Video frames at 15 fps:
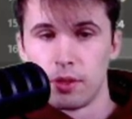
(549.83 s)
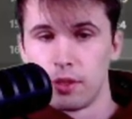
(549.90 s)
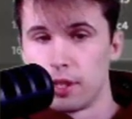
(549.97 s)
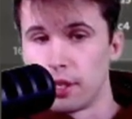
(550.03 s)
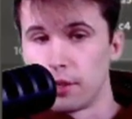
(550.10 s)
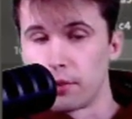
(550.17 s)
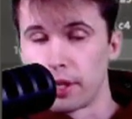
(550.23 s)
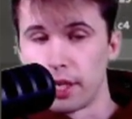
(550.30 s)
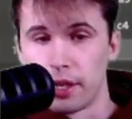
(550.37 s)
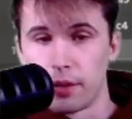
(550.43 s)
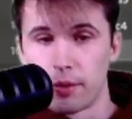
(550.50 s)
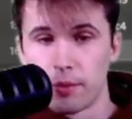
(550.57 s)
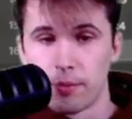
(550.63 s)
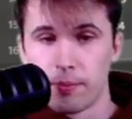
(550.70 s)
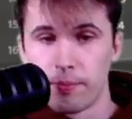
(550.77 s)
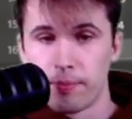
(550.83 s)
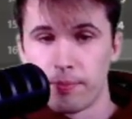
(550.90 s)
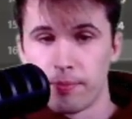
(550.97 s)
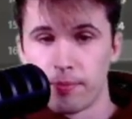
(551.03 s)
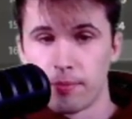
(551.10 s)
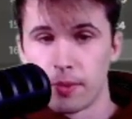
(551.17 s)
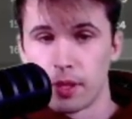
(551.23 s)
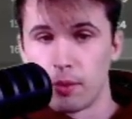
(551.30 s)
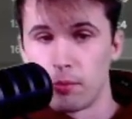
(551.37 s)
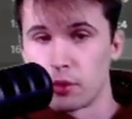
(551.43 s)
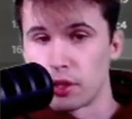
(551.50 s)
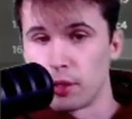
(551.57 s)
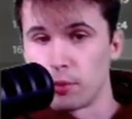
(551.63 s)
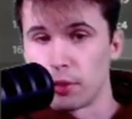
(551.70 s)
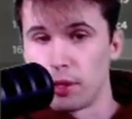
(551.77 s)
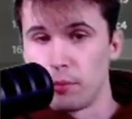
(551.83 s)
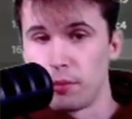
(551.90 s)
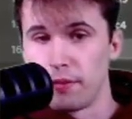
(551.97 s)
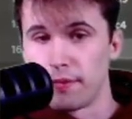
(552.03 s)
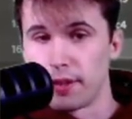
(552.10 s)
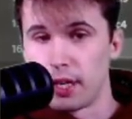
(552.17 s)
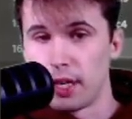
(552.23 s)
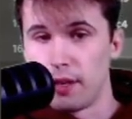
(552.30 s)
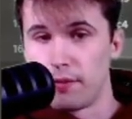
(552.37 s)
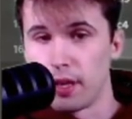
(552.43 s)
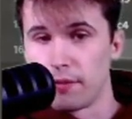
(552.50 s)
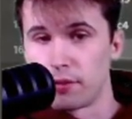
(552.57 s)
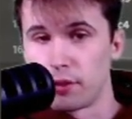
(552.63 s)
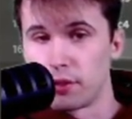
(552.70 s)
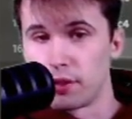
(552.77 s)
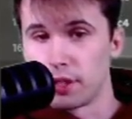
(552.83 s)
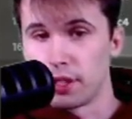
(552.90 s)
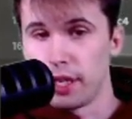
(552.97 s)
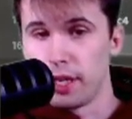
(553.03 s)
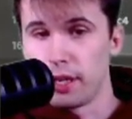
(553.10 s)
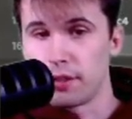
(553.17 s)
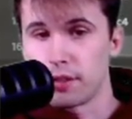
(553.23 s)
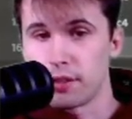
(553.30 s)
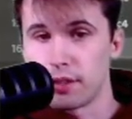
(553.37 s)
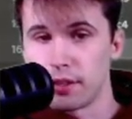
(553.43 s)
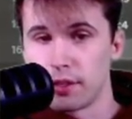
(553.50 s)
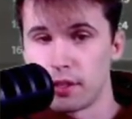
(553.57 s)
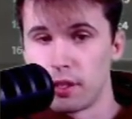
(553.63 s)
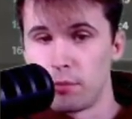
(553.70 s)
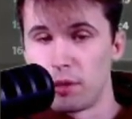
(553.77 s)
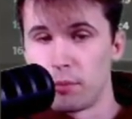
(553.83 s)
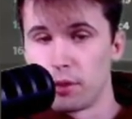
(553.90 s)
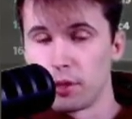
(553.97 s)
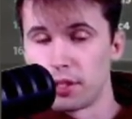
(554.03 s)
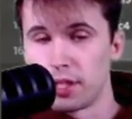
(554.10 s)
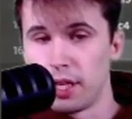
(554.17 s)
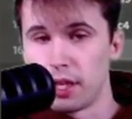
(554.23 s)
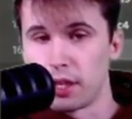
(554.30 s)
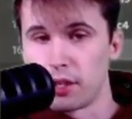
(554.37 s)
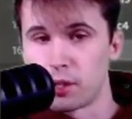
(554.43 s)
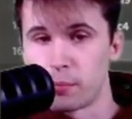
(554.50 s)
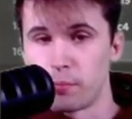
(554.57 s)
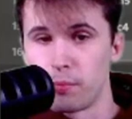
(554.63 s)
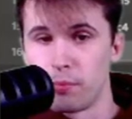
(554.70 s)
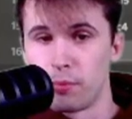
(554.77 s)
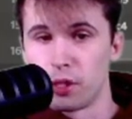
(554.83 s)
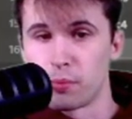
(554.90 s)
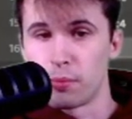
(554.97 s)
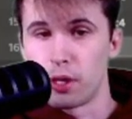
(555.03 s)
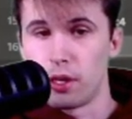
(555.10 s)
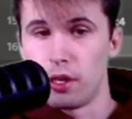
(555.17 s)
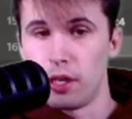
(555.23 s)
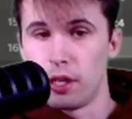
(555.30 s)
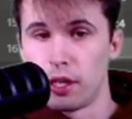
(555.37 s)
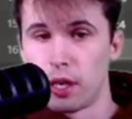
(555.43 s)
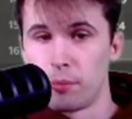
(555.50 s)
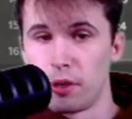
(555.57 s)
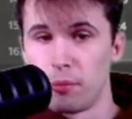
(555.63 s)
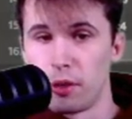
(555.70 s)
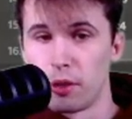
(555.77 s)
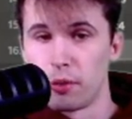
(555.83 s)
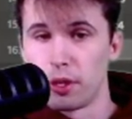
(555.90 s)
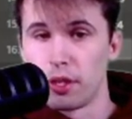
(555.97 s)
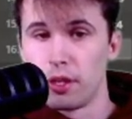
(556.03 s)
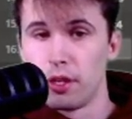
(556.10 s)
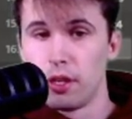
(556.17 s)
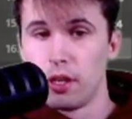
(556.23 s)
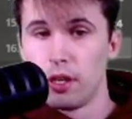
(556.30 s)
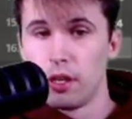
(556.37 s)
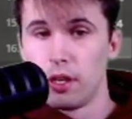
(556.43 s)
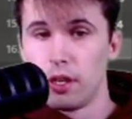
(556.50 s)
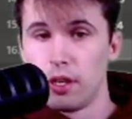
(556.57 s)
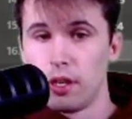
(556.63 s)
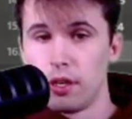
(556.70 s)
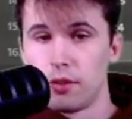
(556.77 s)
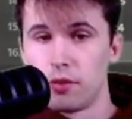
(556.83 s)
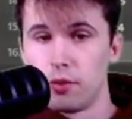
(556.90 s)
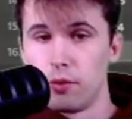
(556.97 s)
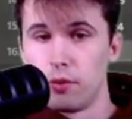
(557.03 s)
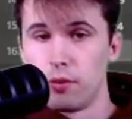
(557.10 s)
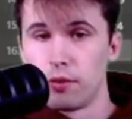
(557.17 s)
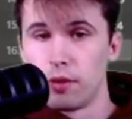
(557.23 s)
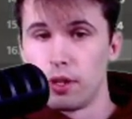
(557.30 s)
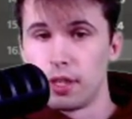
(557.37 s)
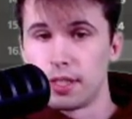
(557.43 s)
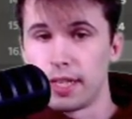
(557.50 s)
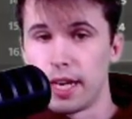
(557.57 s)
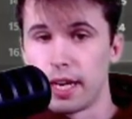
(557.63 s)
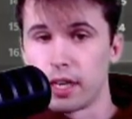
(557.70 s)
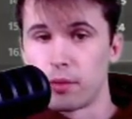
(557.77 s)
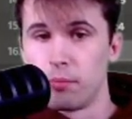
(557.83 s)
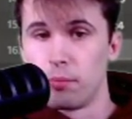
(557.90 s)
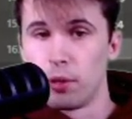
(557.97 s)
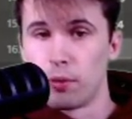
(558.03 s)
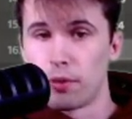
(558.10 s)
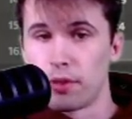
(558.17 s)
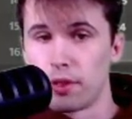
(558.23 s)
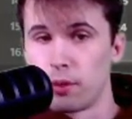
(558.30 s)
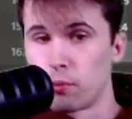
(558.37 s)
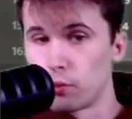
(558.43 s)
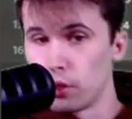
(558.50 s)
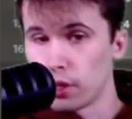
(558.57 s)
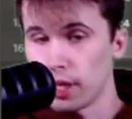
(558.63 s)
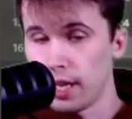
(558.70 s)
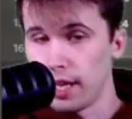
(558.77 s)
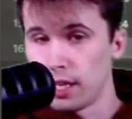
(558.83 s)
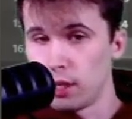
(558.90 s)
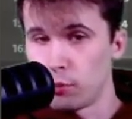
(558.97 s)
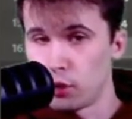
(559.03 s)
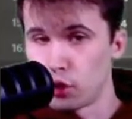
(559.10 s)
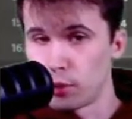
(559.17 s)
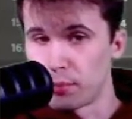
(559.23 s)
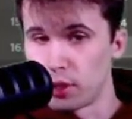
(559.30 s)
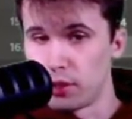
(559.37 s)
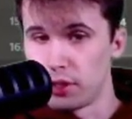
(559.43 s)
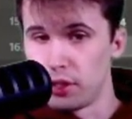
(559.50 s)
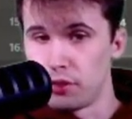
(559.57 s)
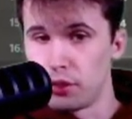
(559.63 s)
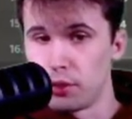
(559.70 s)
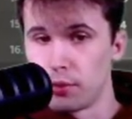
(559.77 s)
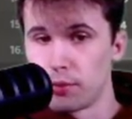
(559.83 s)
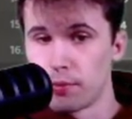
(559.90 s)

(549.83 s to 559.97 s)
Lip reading: I don't get it. I'm just going to play b5 after takes. I'm going to be able to take this pawn, and then I'm going to be able to attack both the rook and the bishop on d2.